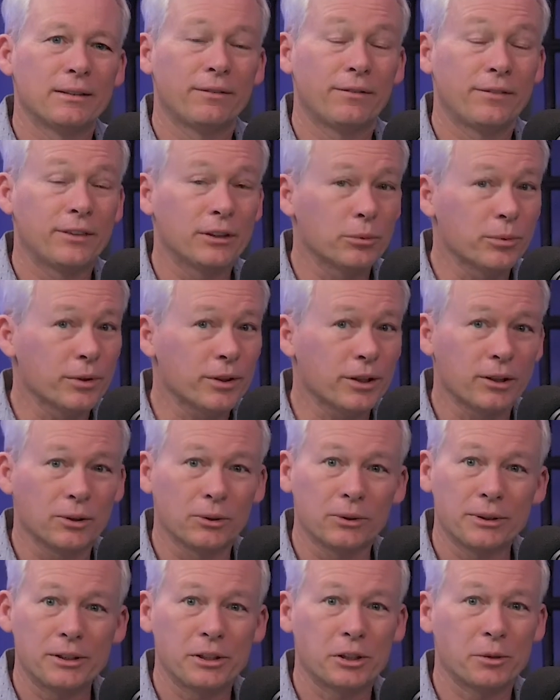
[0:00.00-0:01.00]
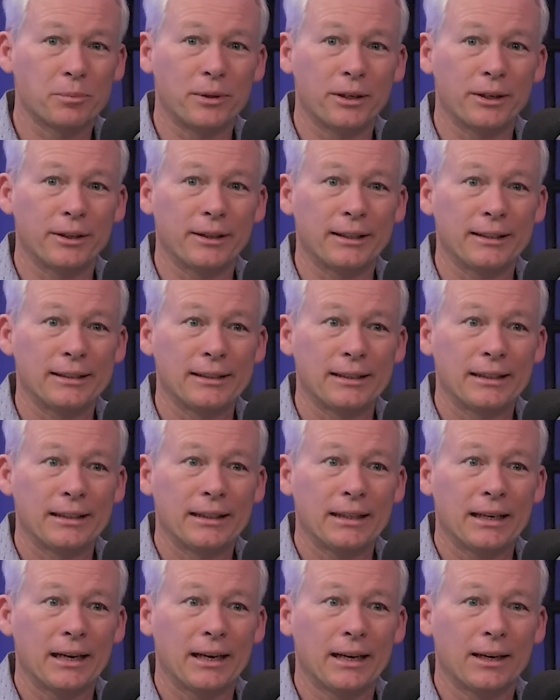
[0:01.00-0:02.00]
filled with the Holy Spirit,
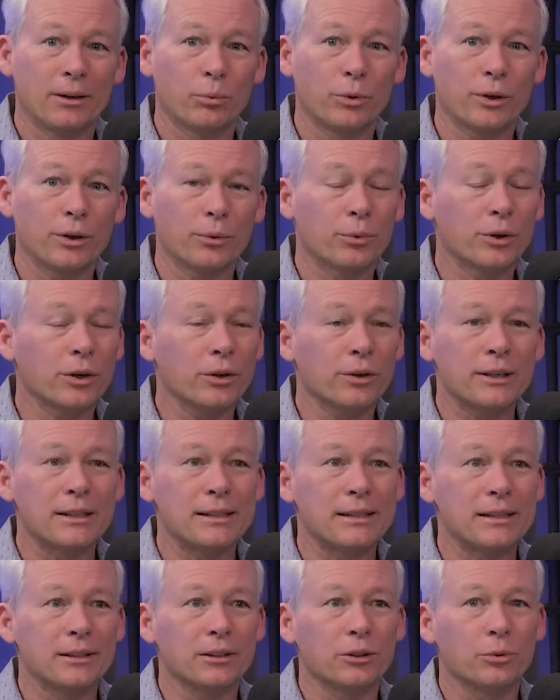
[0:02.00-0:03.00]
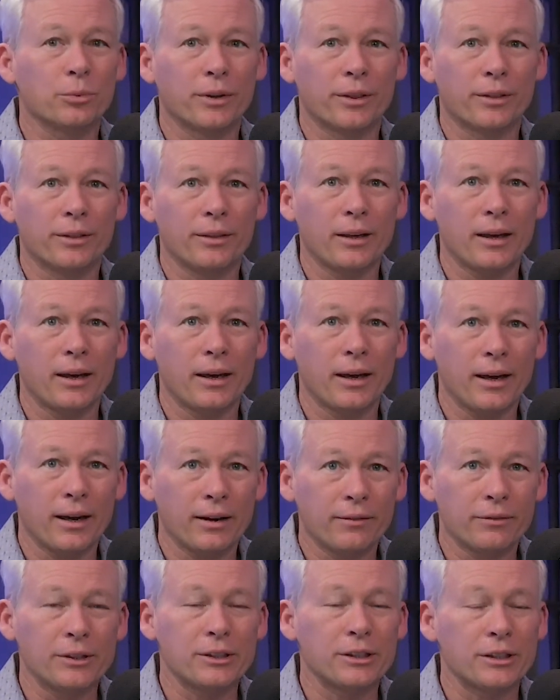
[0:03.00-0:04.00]
uh, we're we're going to deal with
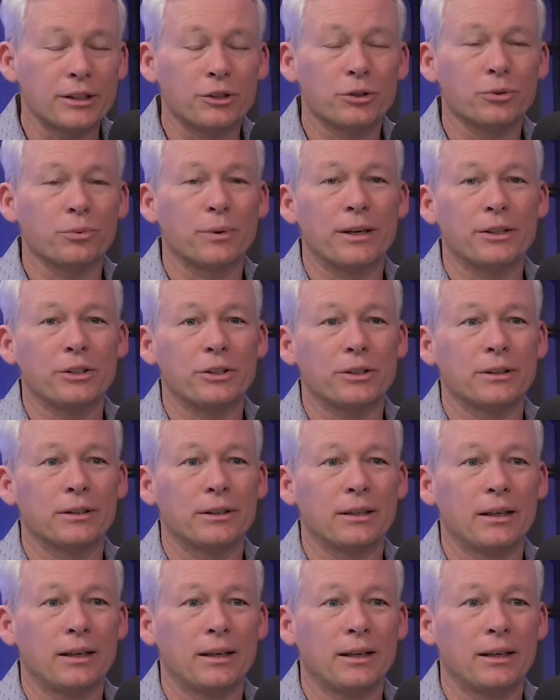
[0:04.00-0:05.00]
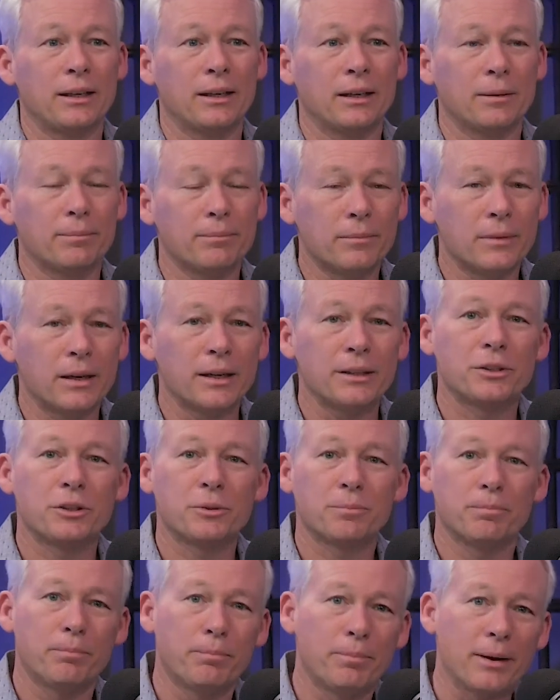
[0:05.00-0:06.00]
every situation in a much
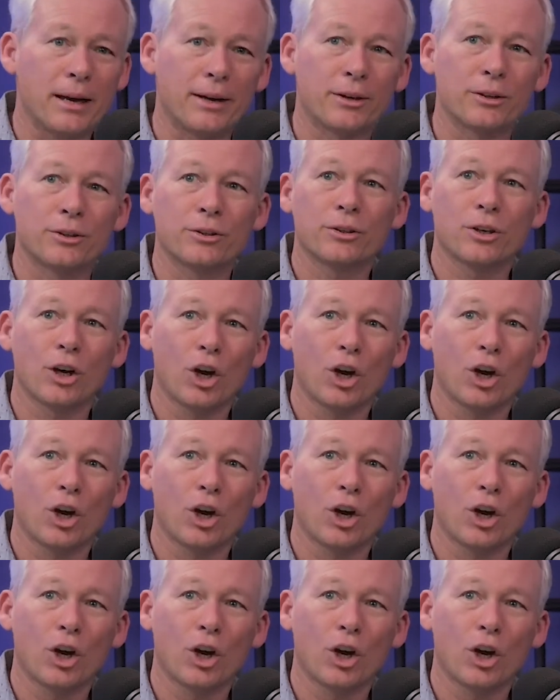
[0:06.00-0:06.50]
better,